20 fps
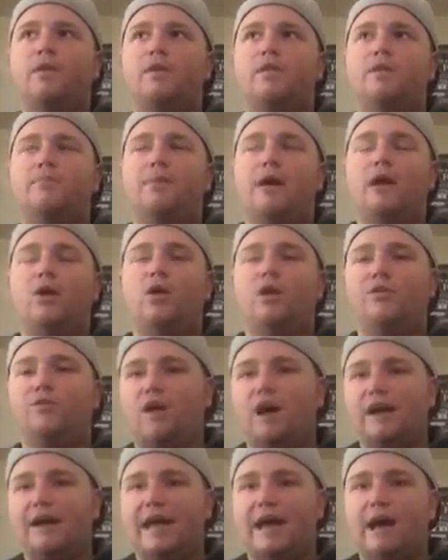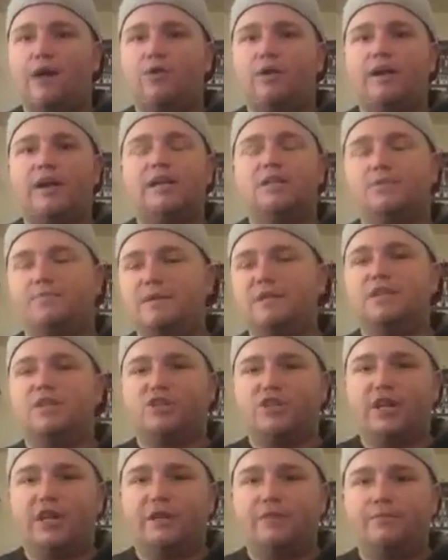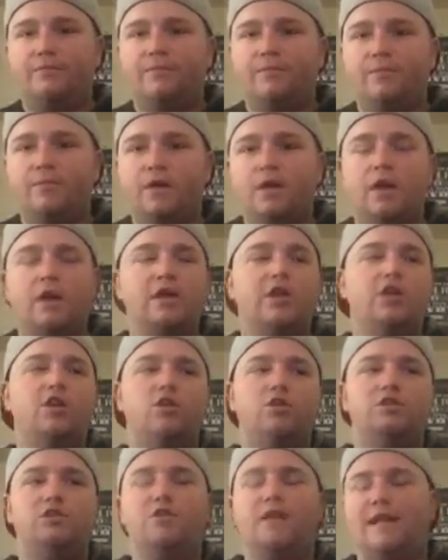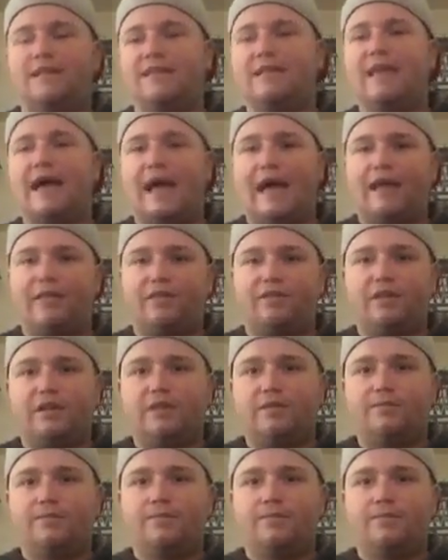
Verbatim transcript: the bottle at Ryan Howard is a piece of shit. You don't do that to the athlete.